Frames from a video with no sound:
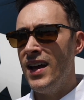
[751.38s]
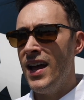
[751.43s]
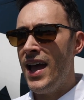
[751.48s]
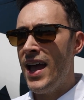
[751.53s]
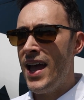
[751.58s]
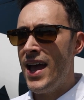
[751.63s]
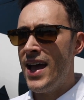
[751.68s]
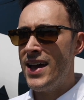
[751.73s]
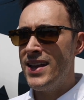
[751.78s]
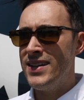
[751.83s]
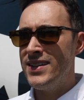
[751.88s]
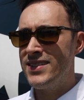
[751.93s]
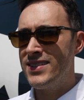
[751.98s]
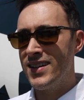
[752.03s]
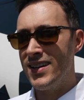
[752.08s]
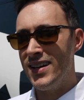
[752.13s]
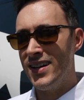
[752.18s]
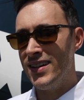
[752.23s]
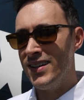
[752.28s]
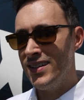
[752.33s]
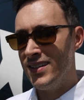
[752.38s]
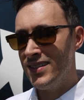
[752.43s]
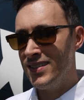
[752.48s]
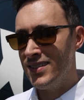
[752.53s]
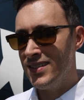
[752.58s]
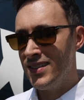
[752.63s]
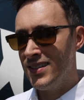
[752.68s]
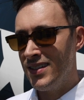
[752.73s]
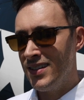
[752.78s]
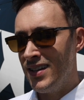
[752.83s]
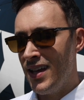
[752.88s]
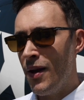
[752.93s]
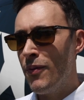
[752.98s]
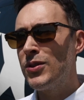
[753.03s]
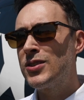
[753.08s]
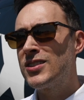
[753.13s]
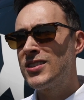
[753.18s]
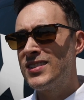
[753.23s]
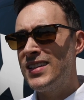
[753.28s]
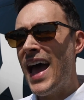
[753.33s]
And it
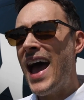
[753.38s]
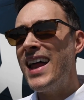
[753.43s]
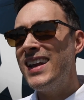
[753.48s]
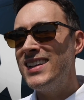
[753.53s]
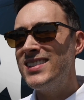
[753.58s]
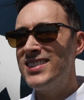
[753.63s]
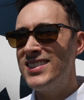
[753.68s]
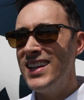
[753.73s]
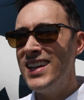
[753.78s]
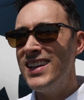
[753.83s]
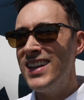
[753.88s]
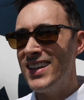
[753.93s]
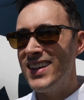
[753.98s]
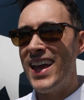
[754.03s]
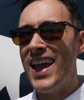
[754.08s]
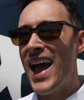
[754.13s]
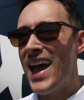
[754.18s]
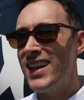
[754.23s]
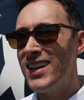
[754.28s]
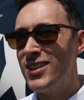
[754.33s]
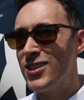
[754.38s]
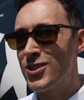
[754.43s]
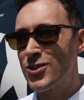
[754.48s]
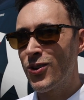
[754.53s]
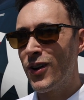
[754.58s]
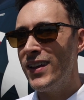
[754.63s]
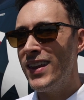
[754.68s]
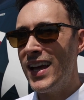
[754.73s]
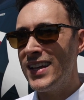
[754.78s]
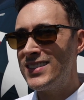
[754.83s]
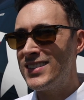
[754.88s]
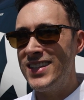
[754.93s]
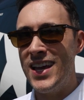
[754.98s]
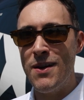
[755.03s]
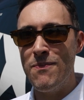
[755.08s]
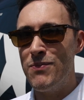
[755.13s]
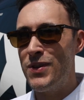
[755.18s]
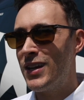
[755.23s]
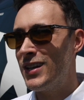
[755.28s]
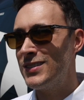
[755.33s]
was sad to see that they had to destroy that
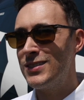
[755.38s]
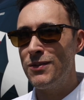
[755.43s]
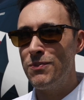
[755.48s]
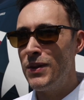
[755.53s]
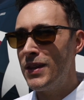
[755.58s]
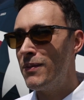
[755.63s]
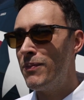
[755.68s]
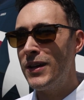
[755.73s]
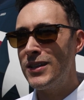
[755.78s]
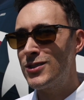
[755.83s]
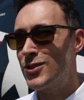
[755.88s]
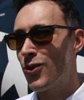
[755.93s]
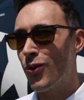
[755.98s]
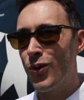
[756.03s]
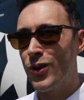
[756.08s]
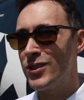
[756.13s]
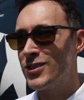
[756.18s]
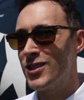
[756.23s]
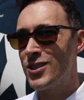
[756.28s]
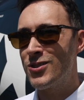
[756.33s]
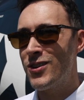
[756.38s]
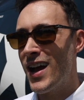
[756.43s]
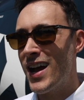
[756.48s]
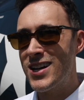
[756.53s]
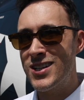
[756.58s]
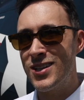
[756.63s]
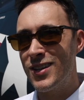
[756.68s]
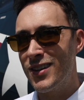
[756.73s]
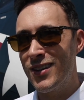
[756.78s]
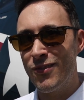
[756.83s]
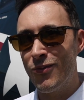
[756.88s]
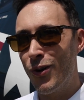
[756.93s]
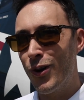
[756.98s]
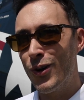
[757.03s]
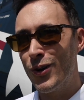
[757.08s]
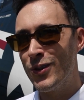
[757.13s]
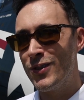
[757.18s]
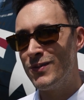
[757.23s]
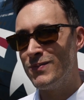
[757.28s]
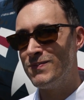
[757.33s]
set, because it'd be the best tourist attraction in the world.